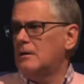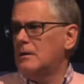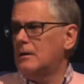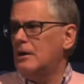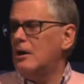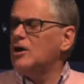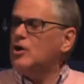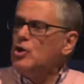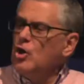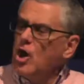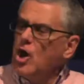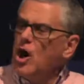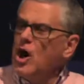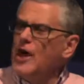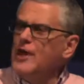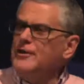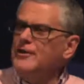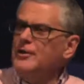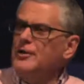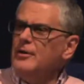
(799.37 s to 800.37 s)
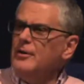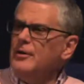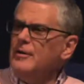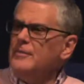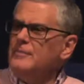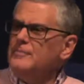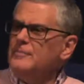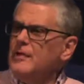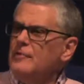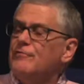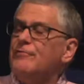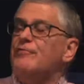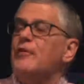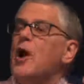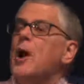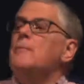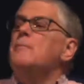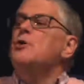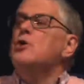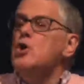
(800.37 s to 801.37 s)
A God
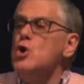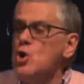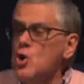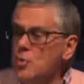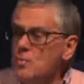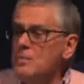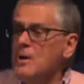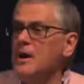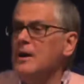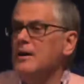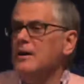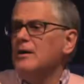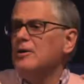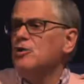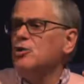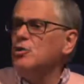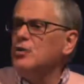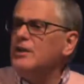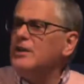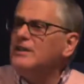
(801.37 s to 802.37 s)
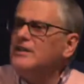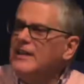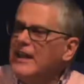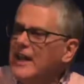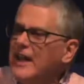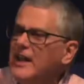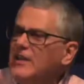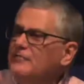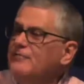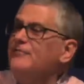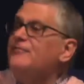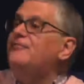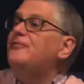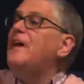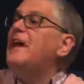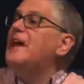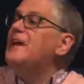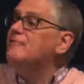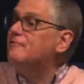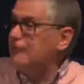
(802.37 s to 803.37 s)
from whom you can gain
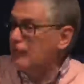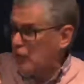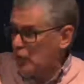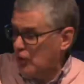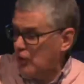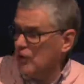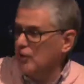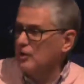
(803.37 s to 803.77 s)
favor.